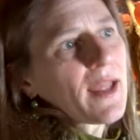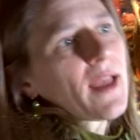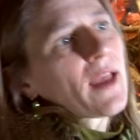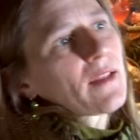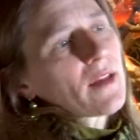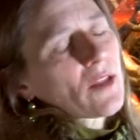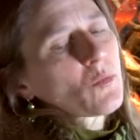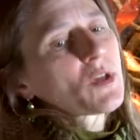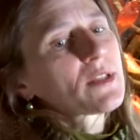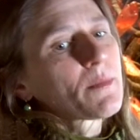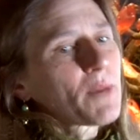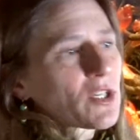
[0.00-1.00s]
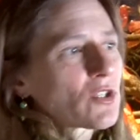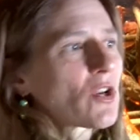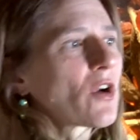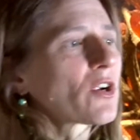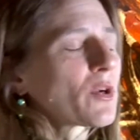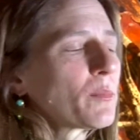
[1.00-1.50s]
And the other one is a much
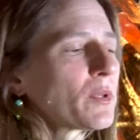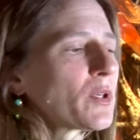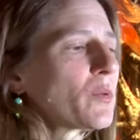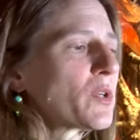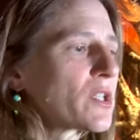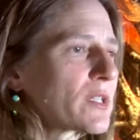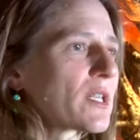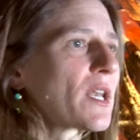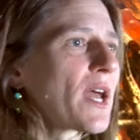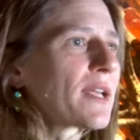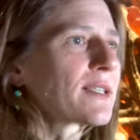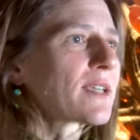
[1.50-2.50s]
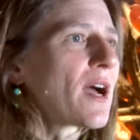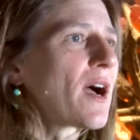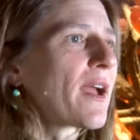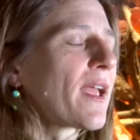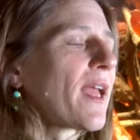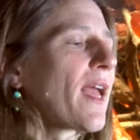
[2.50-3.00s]
darker blue, which is the night
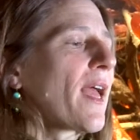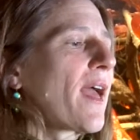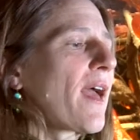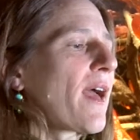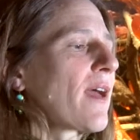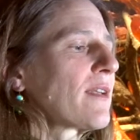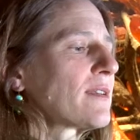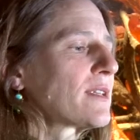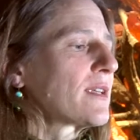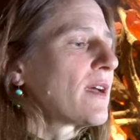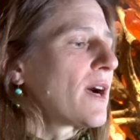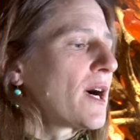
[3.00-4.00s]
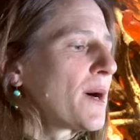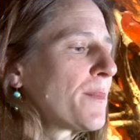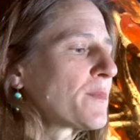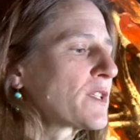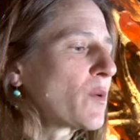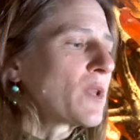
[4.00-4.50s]
sky. And
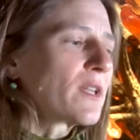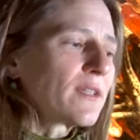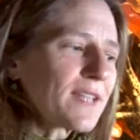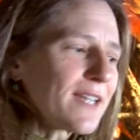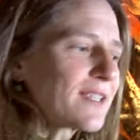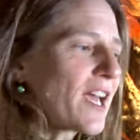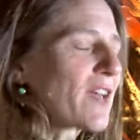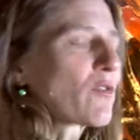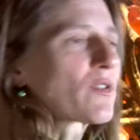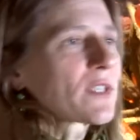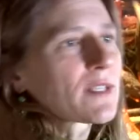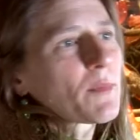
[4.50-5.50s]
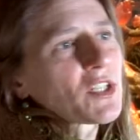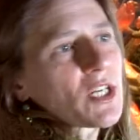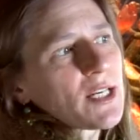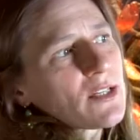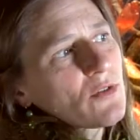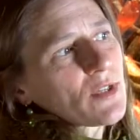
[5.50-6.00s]
um, so in the day sky, of course, it's much
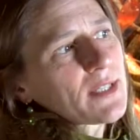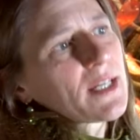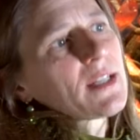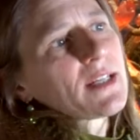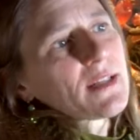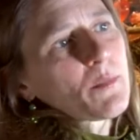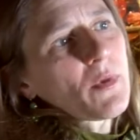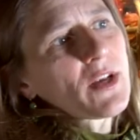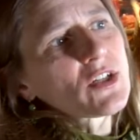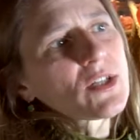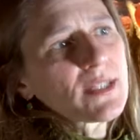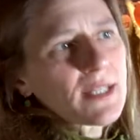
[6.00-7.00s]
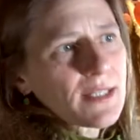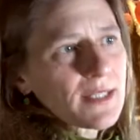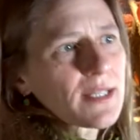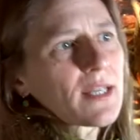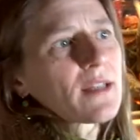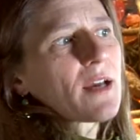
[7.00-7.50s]
easier to see these impressions and to
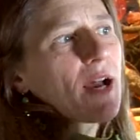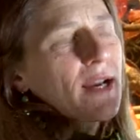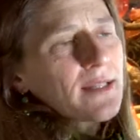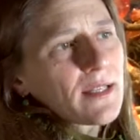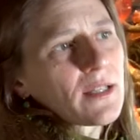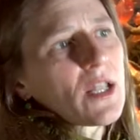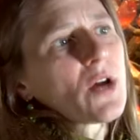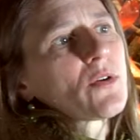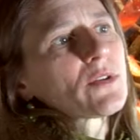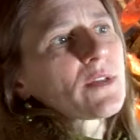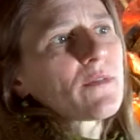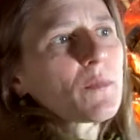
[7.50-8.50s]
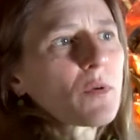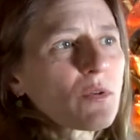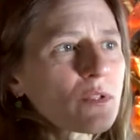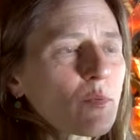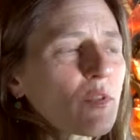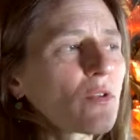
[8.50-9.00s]
see the highs and lows of the
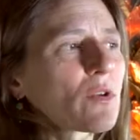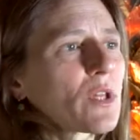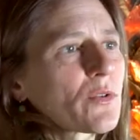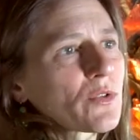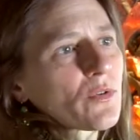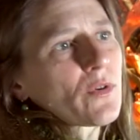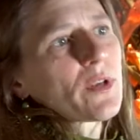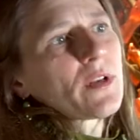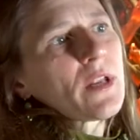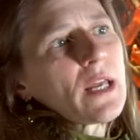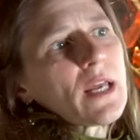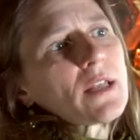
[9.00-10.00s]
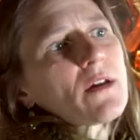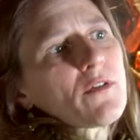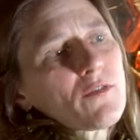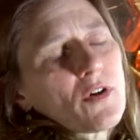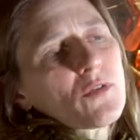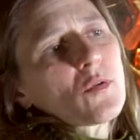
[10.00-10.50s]
birds where they're closer and uh,
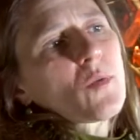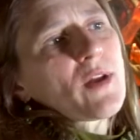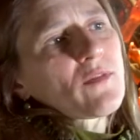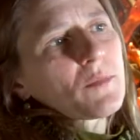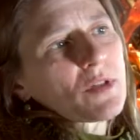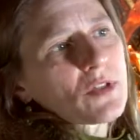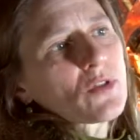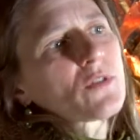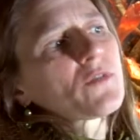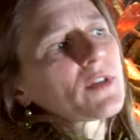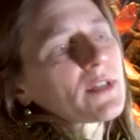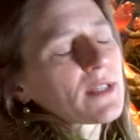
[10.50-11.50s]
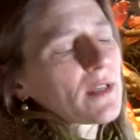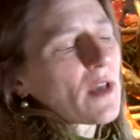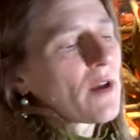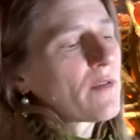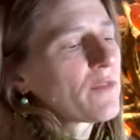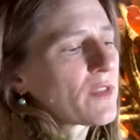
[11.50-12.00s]
farther away from the surface
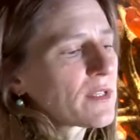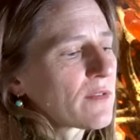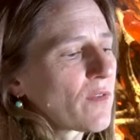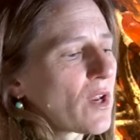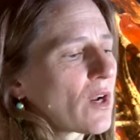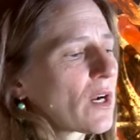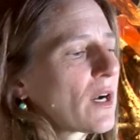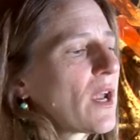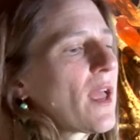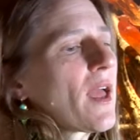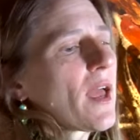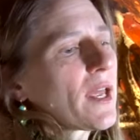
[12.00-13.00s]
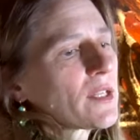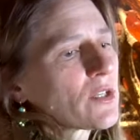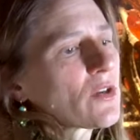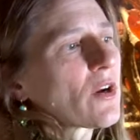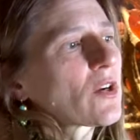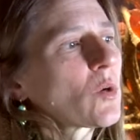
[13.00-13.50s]
of the sphere. And
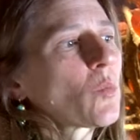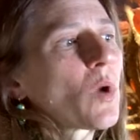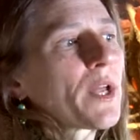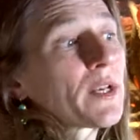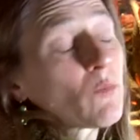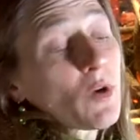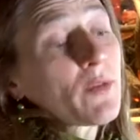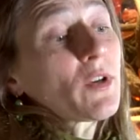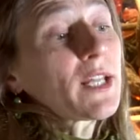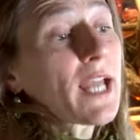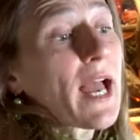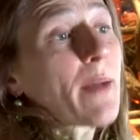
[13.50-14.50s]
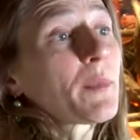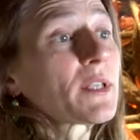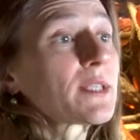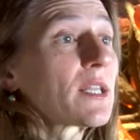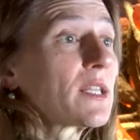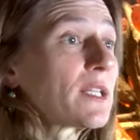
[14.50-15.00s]
the darker one, what really
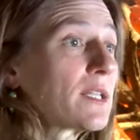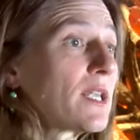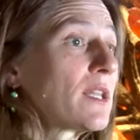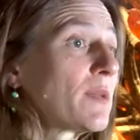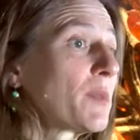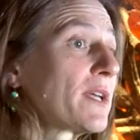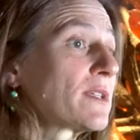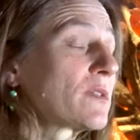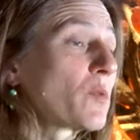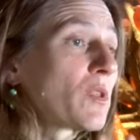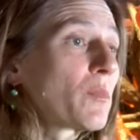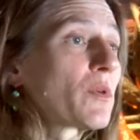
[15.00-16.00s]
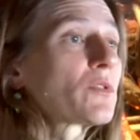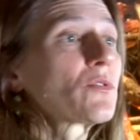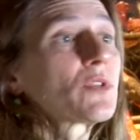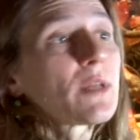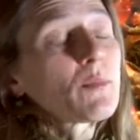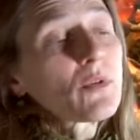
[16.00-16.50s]
happens in the in the places where the birds
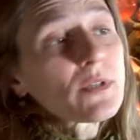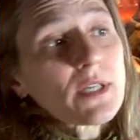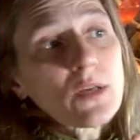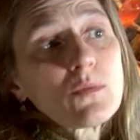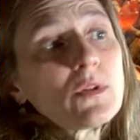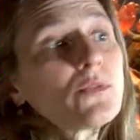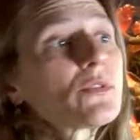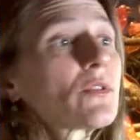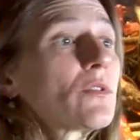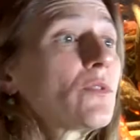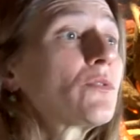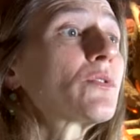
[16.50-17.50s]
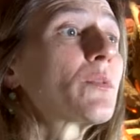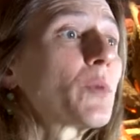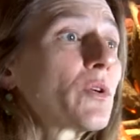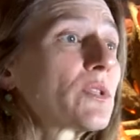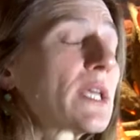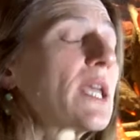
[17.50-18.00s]
are deeper is that you lose lose the
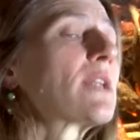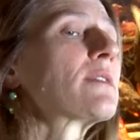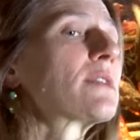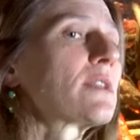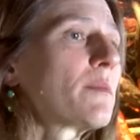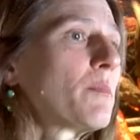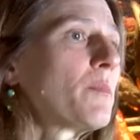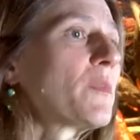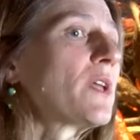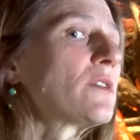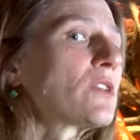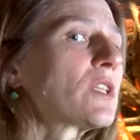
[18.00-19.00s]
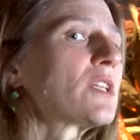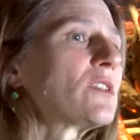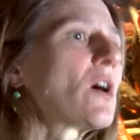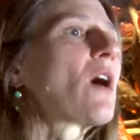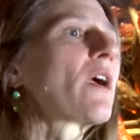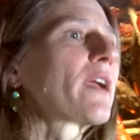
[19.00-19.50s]
birds into the into the
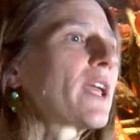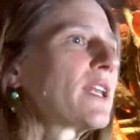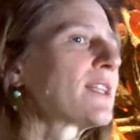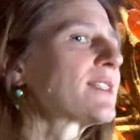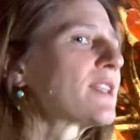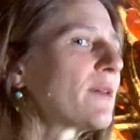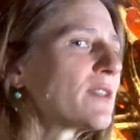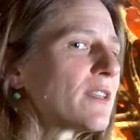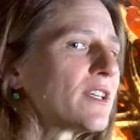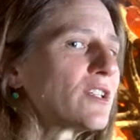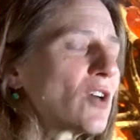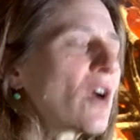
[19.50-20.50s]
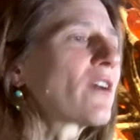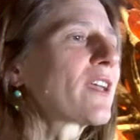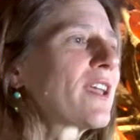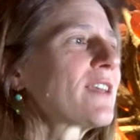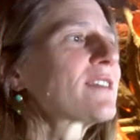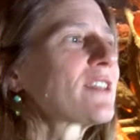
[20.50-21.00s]
dark, and it's the the
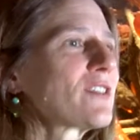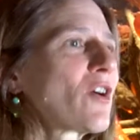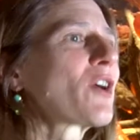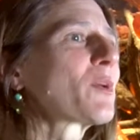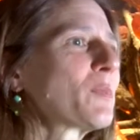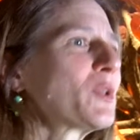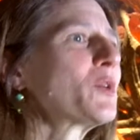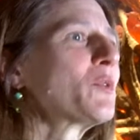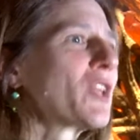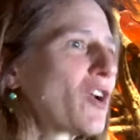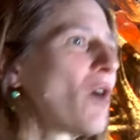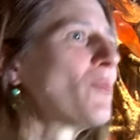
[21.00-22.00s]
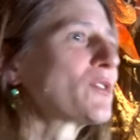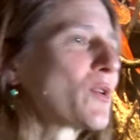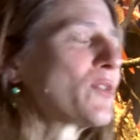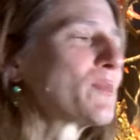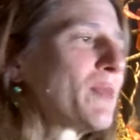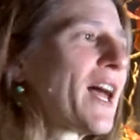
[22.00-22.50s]
dark is a dark blue that almost
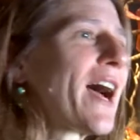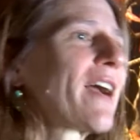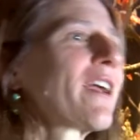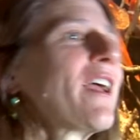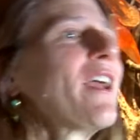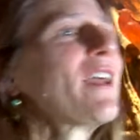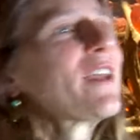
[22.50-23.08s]
goes black.